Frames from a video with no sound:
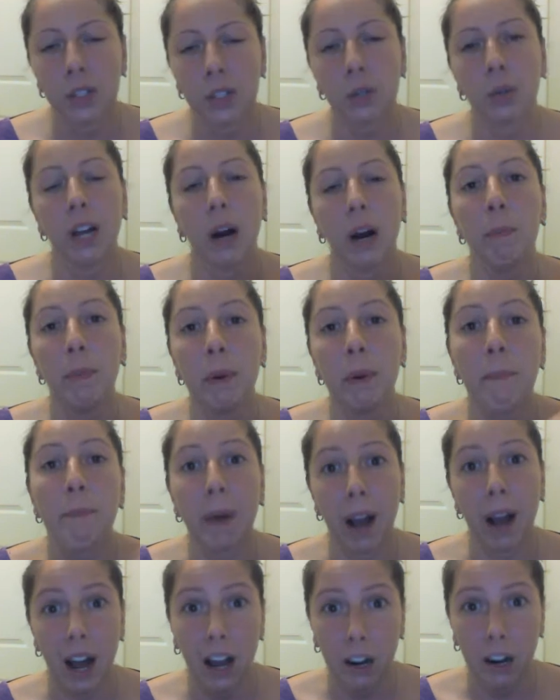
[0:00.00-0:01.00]
So that would be
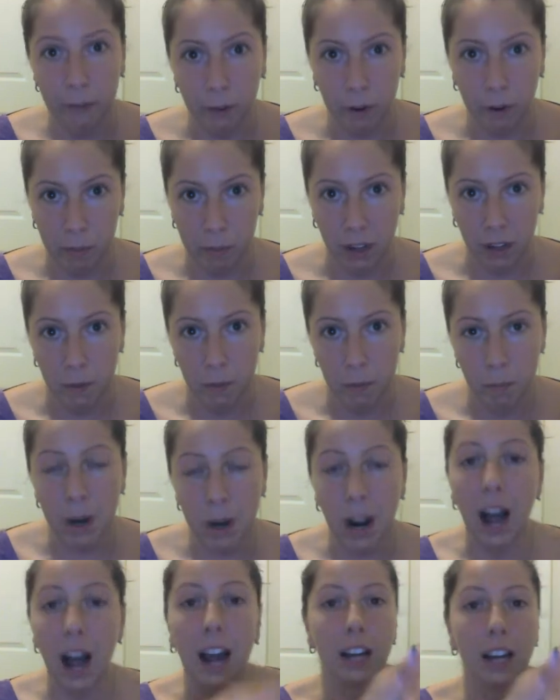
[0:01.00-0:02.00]
bad for me.
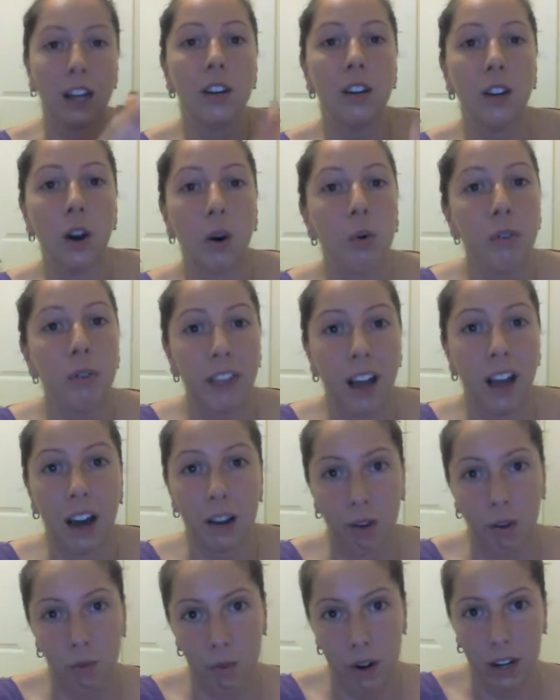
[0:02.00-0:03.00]
But I know
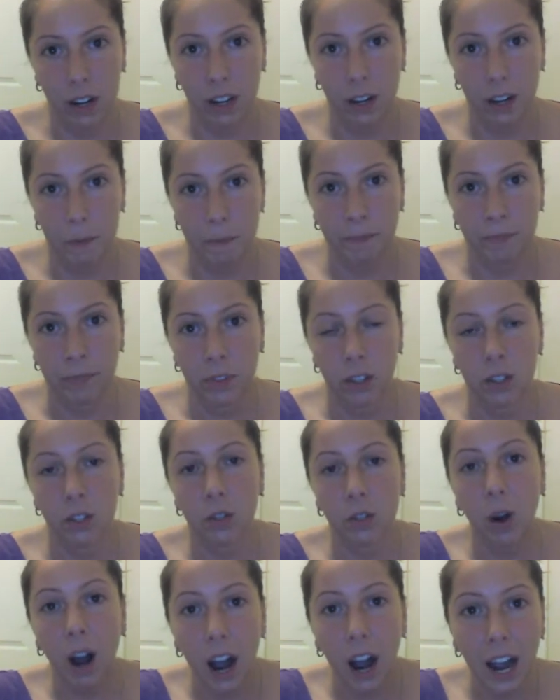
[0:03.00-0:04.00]
that already.
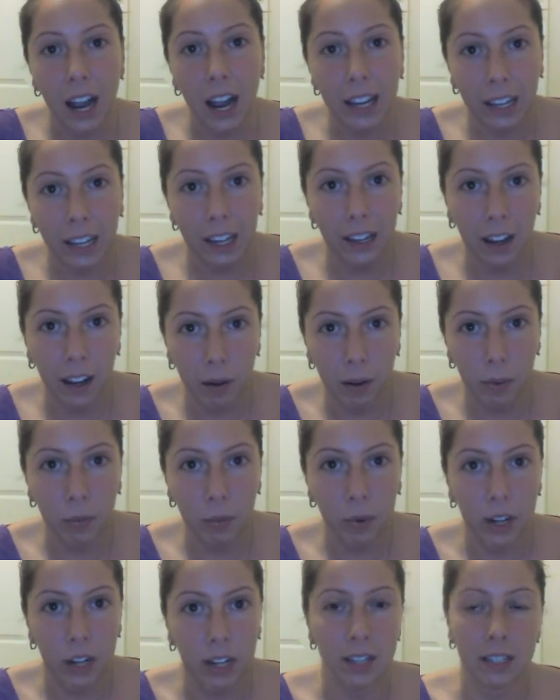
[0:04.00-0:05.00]
So I can
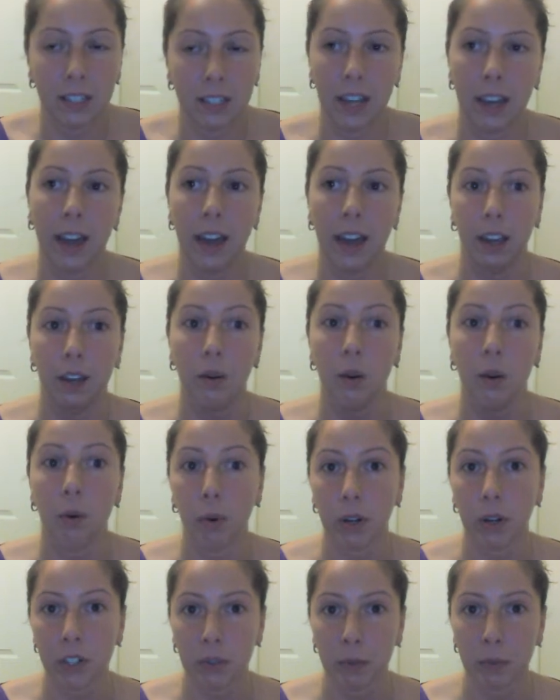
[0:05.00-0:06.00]
come ready to say, hey, you know what
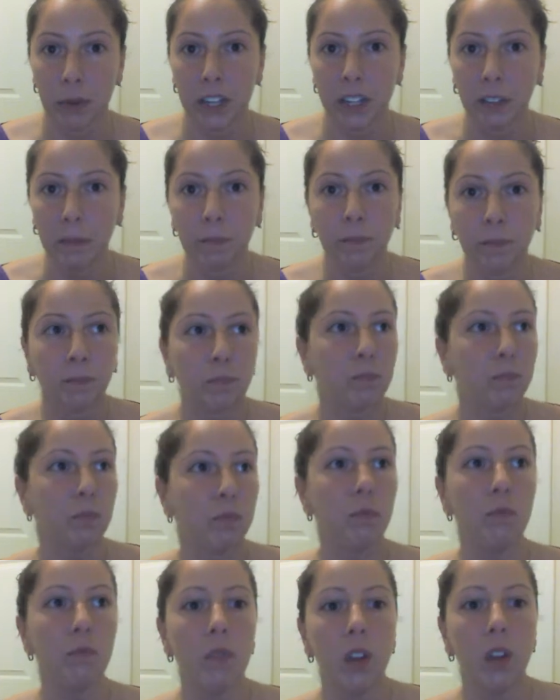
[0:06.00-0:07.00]
works for me?
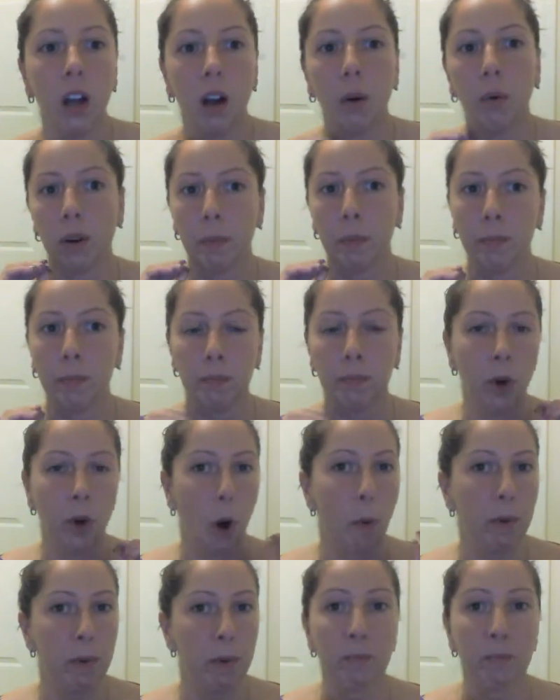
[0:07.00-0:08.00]
I want to
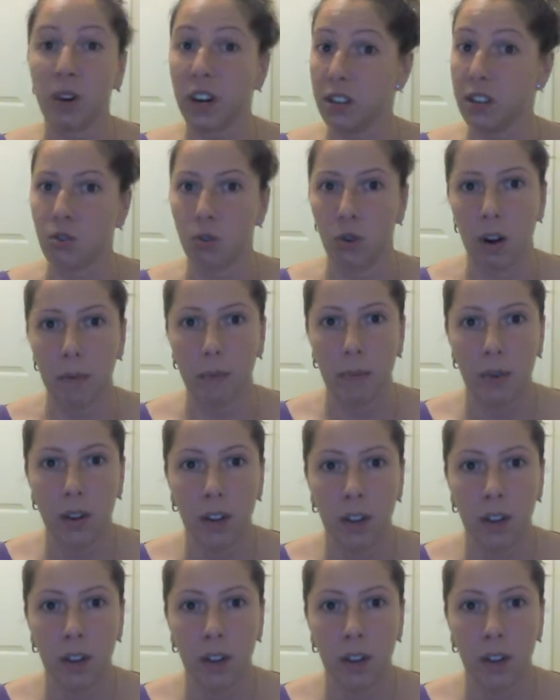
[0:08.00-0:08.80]
open brainstorm.